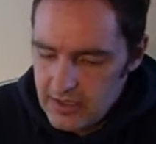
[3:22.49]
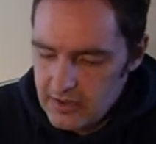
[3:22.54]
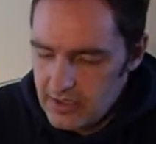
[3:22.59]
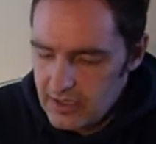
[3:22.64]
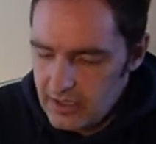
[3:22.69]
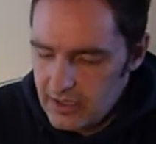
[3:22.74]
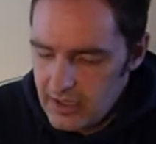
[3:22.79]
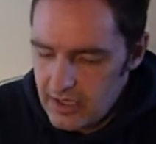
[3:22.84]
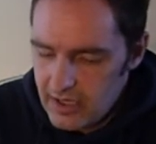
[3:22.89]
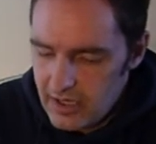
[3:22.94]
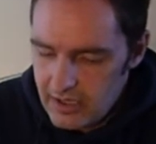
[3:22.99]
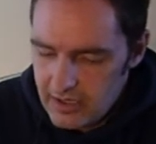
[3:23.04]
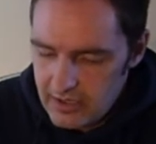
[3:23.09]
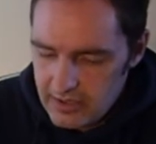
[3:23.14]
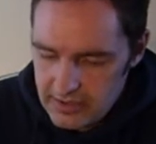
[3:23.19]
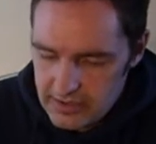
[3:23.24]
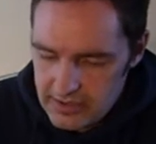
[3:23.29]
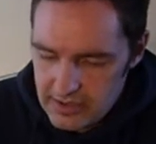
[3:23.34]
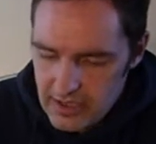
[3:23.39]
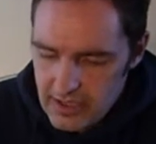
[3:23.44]
the
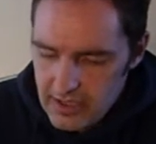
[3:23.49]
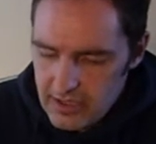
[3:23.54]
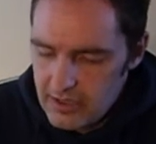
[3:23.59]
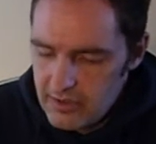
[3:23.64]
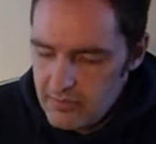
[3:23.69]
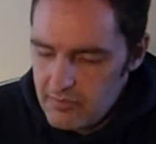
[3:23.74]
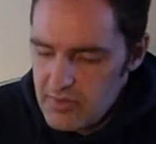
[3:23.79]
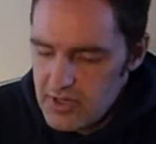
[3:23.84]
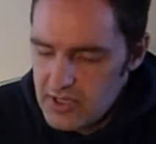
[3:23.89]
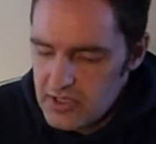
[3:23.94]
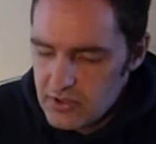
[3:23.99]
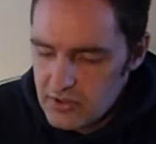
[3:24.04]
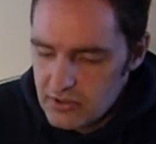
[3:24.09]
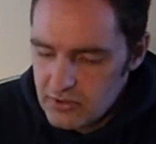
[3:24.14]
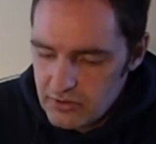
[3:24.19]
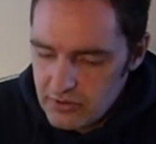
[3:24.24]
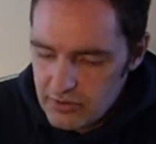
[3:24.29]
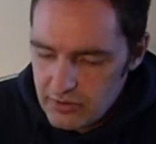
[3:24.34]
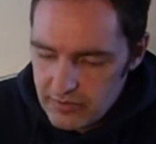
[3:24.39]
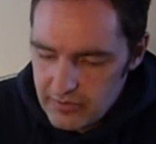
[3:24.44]
lies, the
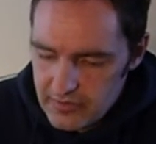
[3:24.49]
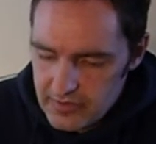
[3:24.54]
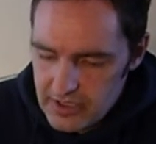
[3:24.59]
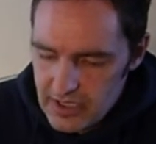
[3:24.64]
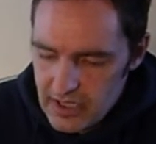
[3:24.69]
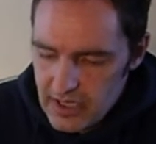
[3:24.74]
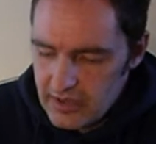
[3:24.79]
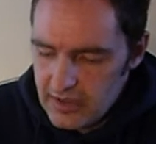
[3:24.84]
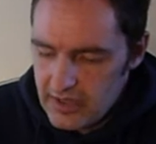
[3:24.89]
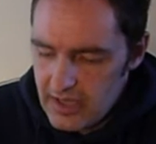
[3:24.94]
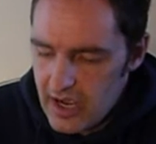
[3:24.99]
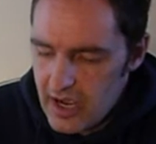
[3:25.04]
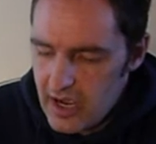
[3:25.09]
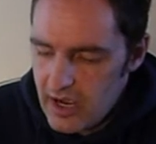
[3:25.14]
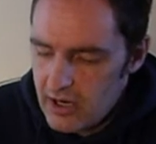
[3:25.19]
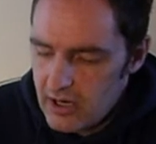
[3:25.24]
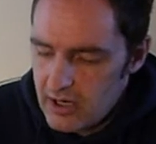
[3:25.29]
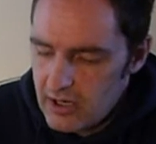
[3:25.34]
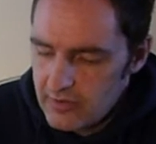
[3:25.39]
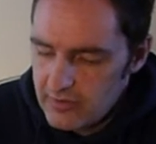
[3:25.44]
mistruths, the
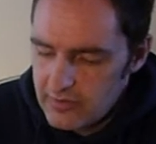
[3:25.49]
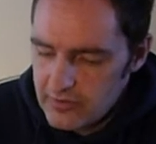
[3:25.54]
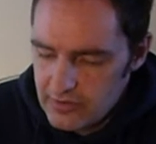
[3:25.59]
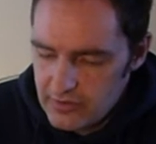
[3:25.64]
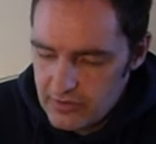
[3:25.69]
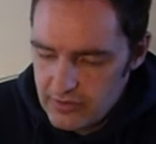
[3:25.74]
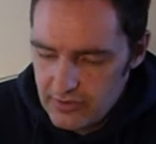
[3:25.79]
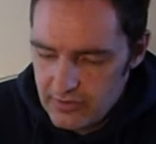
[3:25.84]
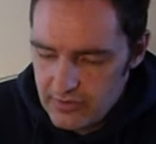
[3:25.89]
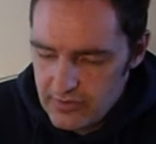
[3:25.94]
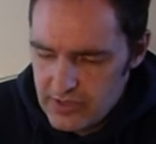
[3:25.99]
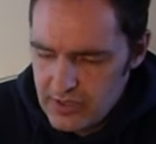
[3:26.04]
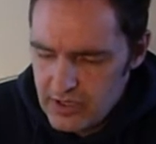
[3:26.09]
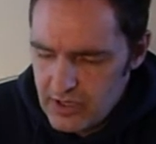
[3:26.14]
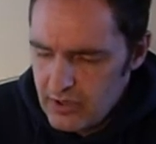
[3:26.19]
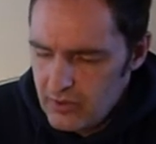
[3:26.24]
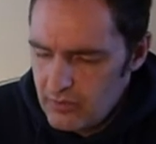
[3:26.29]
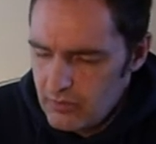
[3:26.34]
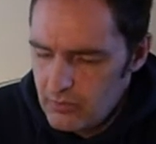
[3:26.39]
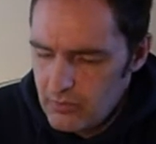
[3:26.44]
half-truths.
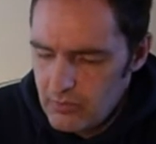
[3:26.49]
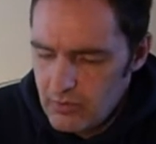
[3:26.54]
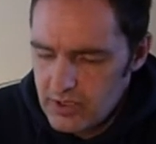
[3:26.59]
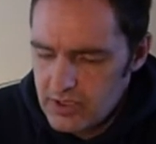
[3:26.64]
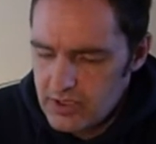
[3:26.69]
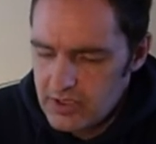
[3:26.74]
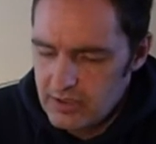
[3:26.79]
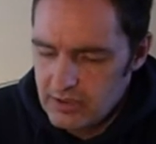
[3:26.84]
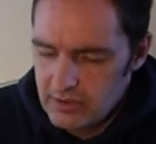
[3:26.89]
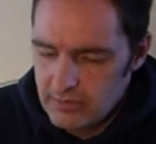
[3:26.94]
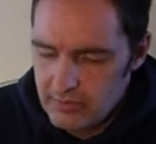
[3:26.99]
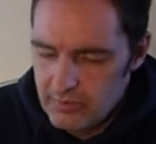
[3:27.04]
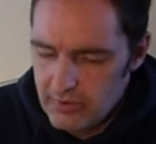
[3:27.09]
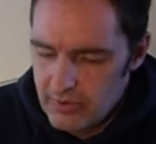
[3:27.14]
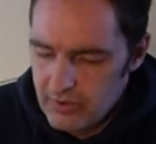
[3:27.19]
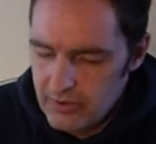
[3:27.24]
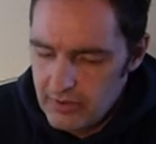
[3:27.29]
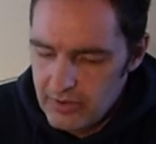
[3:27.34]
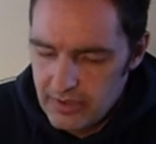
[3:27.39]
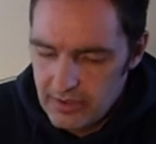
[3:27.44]
What's the
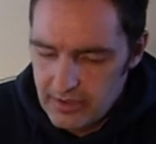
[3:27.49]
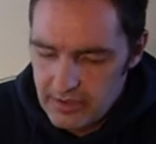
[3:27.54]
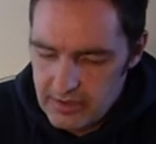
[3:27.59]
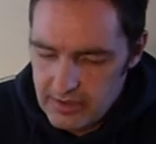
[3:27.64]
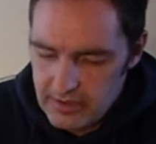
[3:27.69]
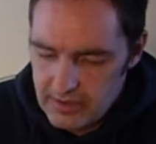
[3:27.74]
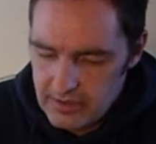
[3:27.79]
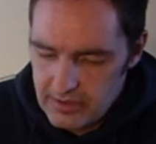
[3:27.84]
point?